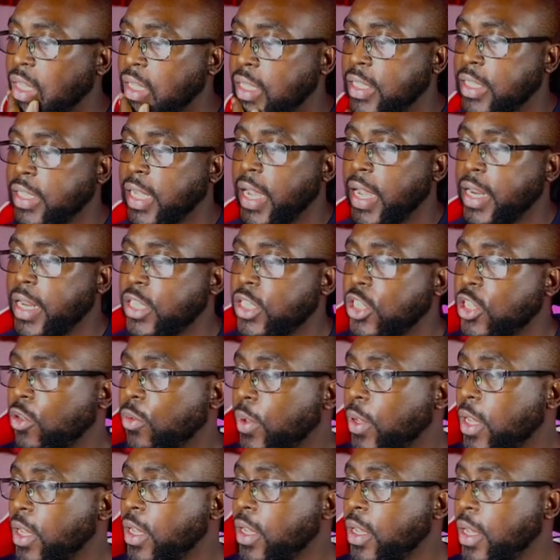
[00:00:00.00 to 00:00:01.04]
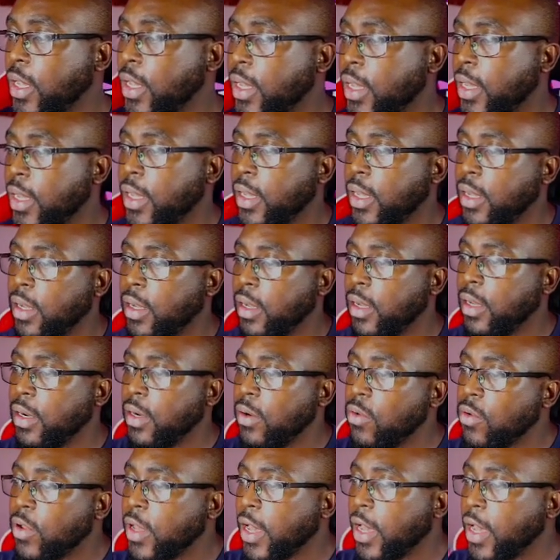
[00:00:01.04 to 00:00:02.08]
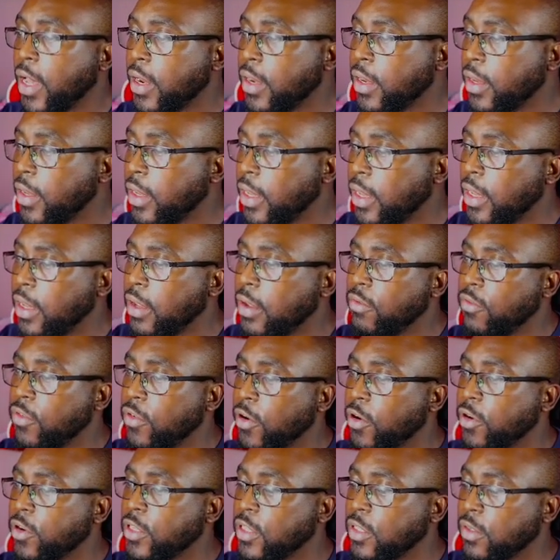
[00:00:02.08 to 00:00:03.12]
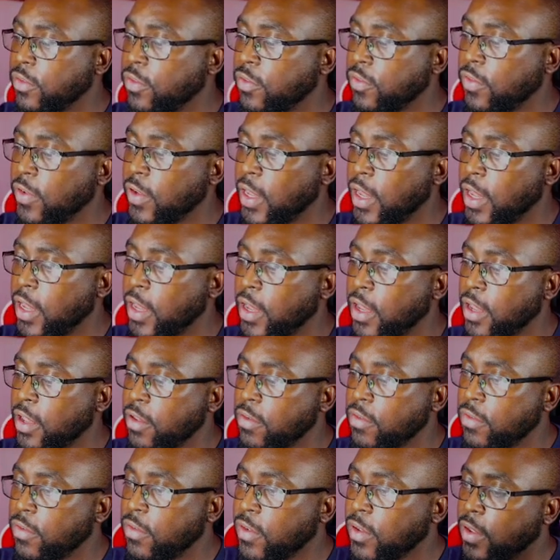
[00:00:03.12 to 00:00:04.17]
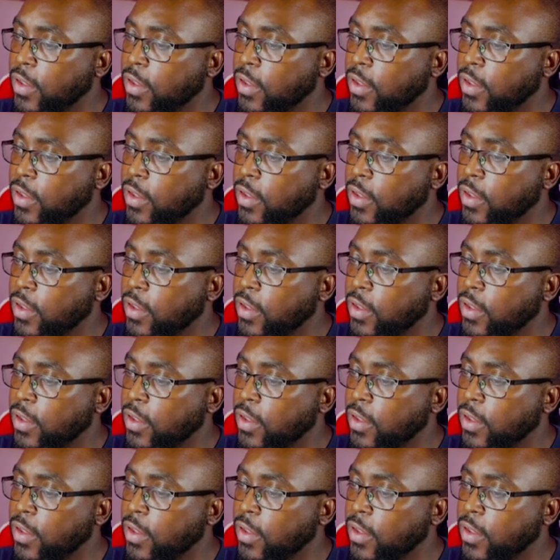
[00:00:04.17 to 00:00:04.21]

Titus 3, uh, look at uh, verse 5.